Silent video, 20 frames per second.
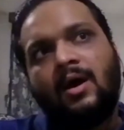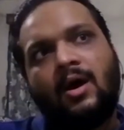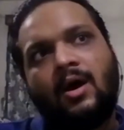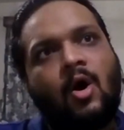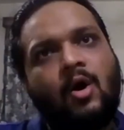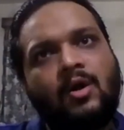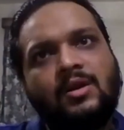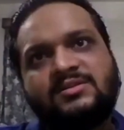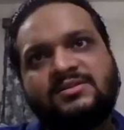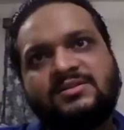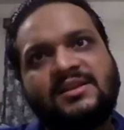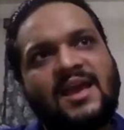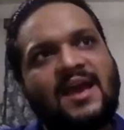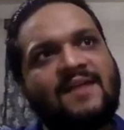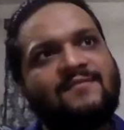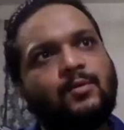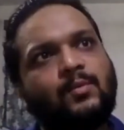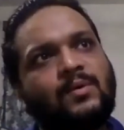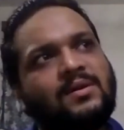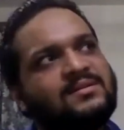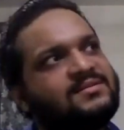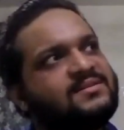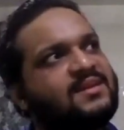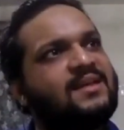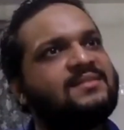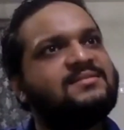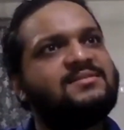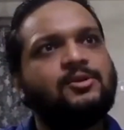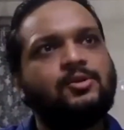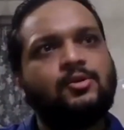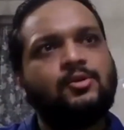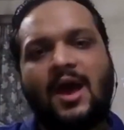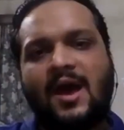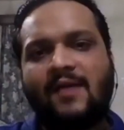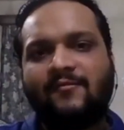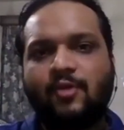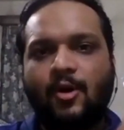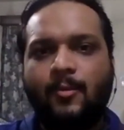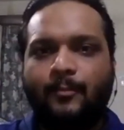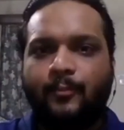Honestly, everyone says you have
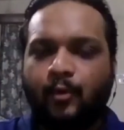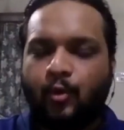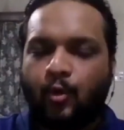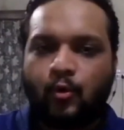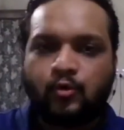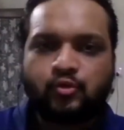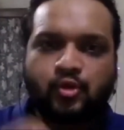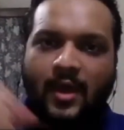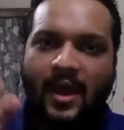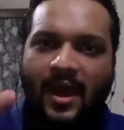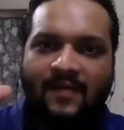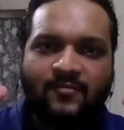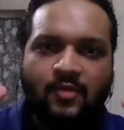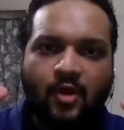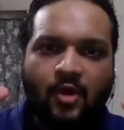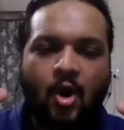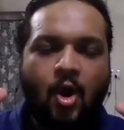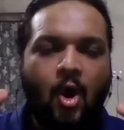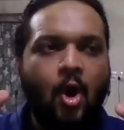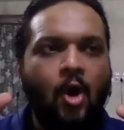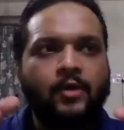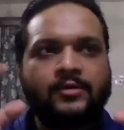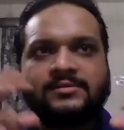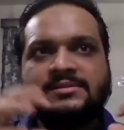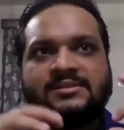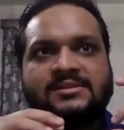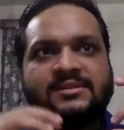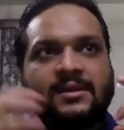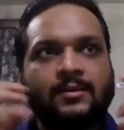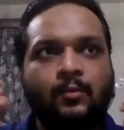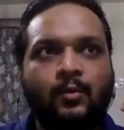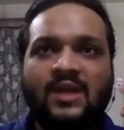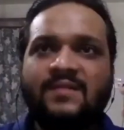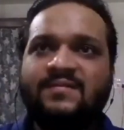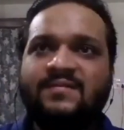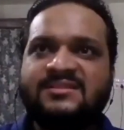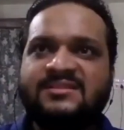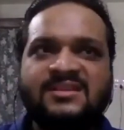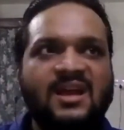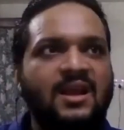your pros, you have your cons, and
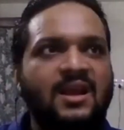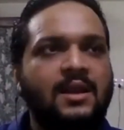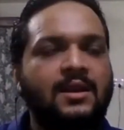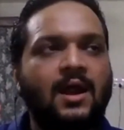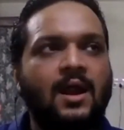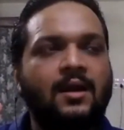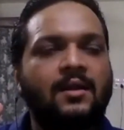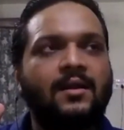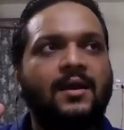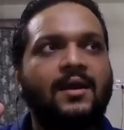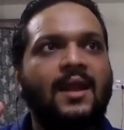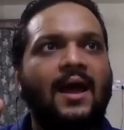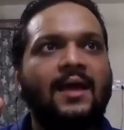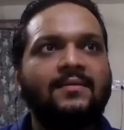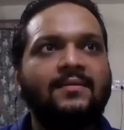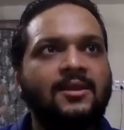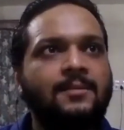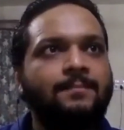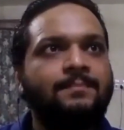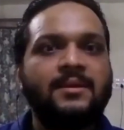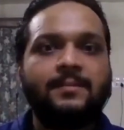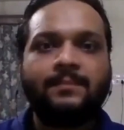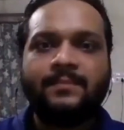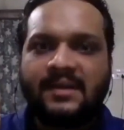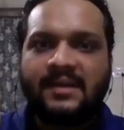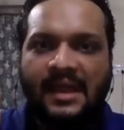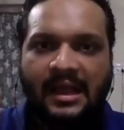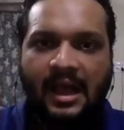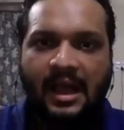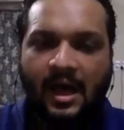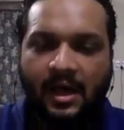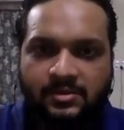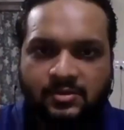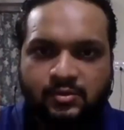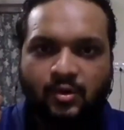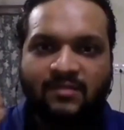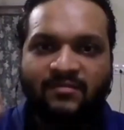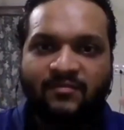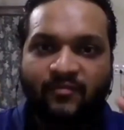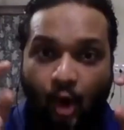whatever said and done, right? I think people like us
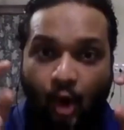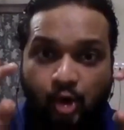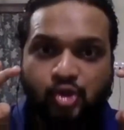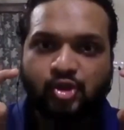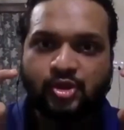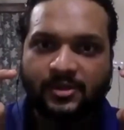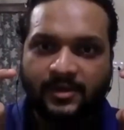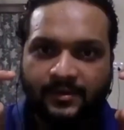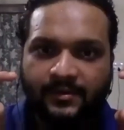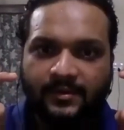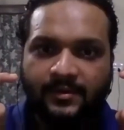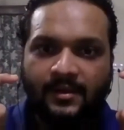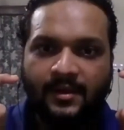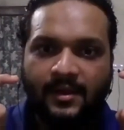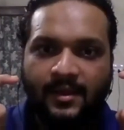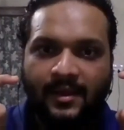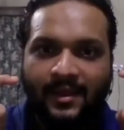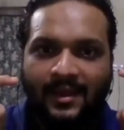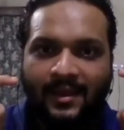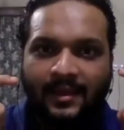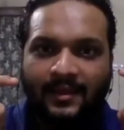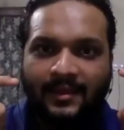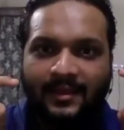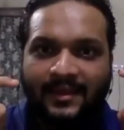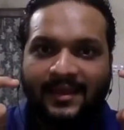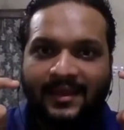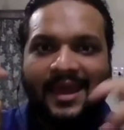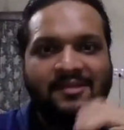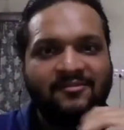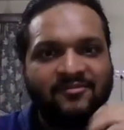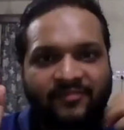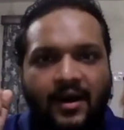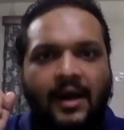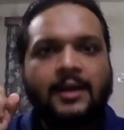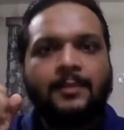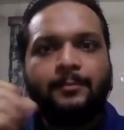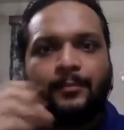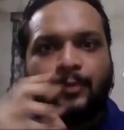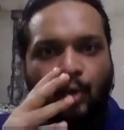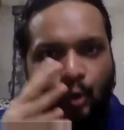who are fortunate can
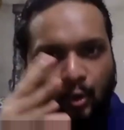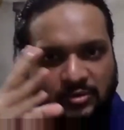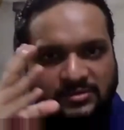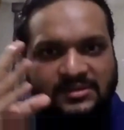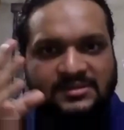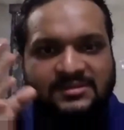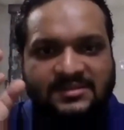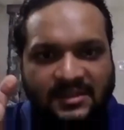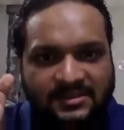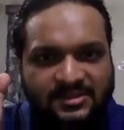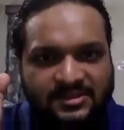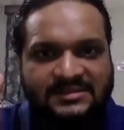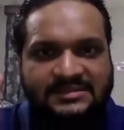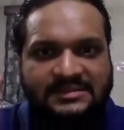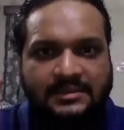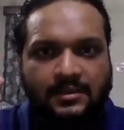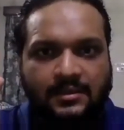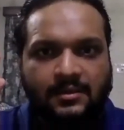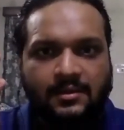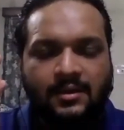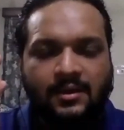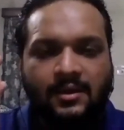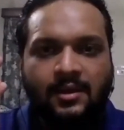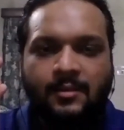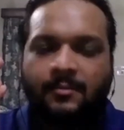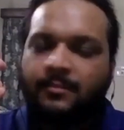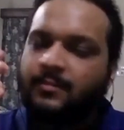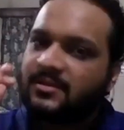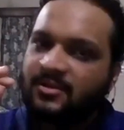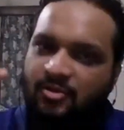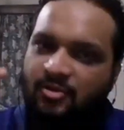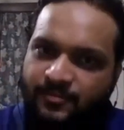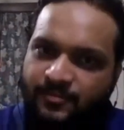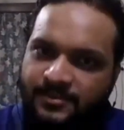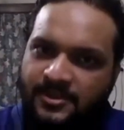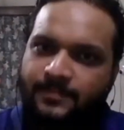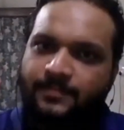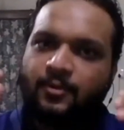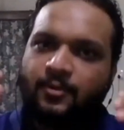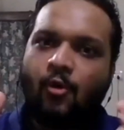find pros in such a scene. But those
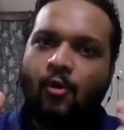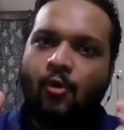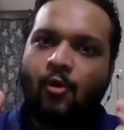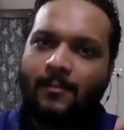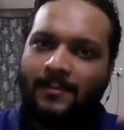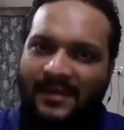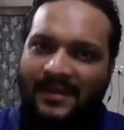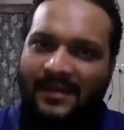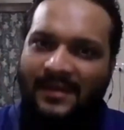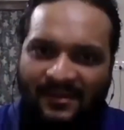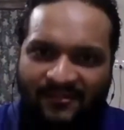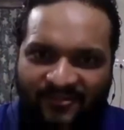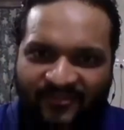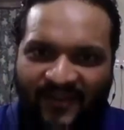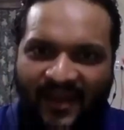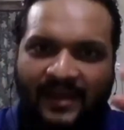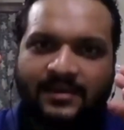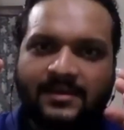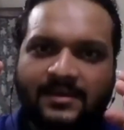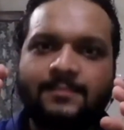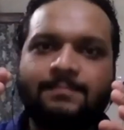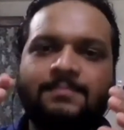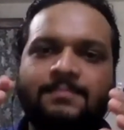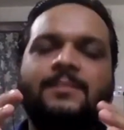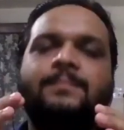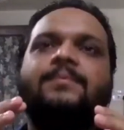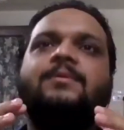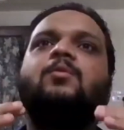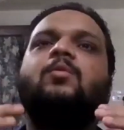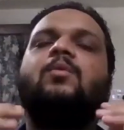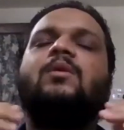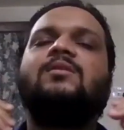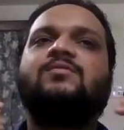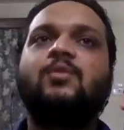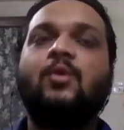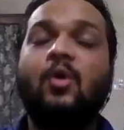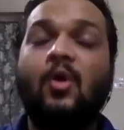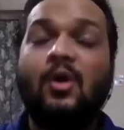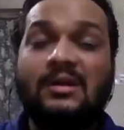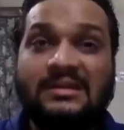people who are being affected, people who are
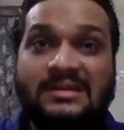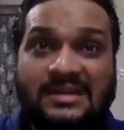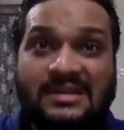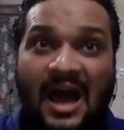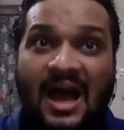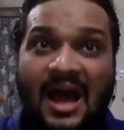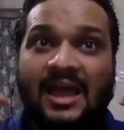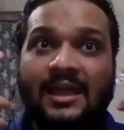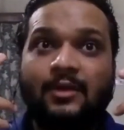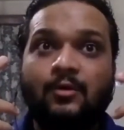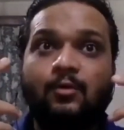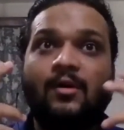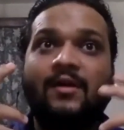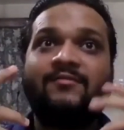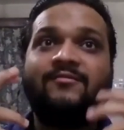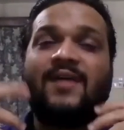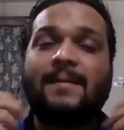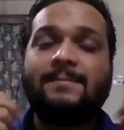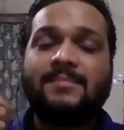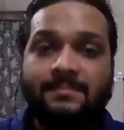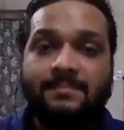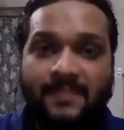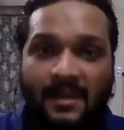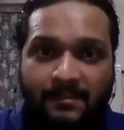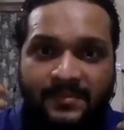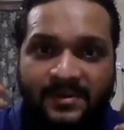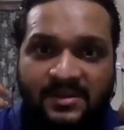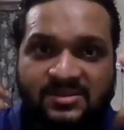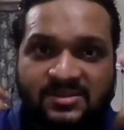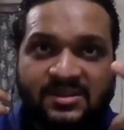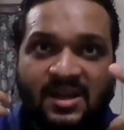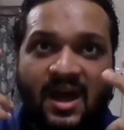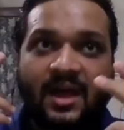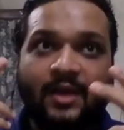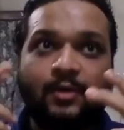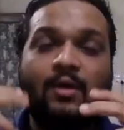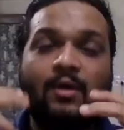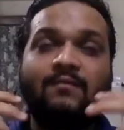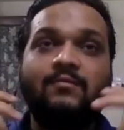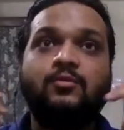so-called dying, who have family members
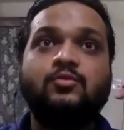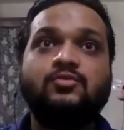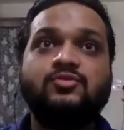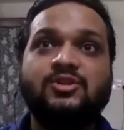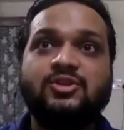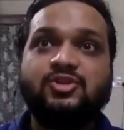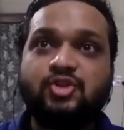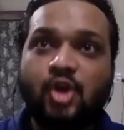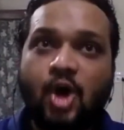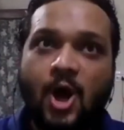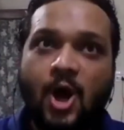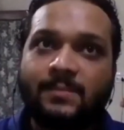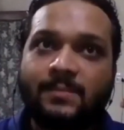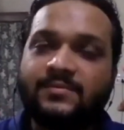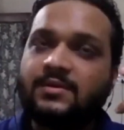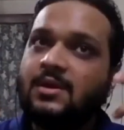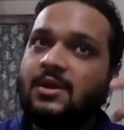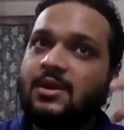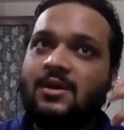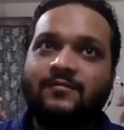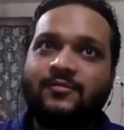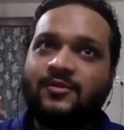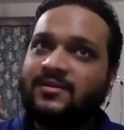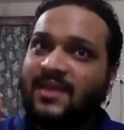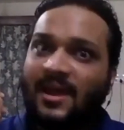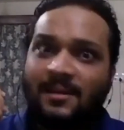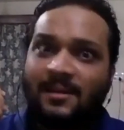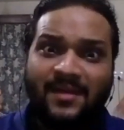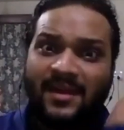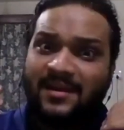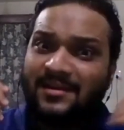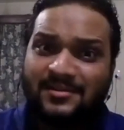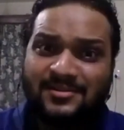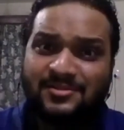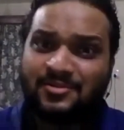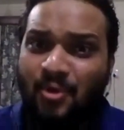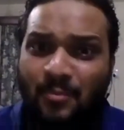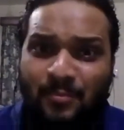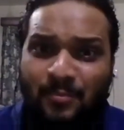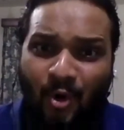dying, who are losing jobs, for them there is
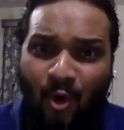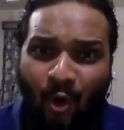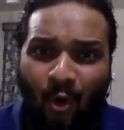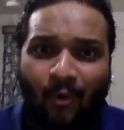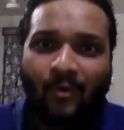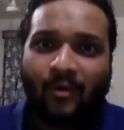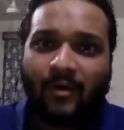no pro.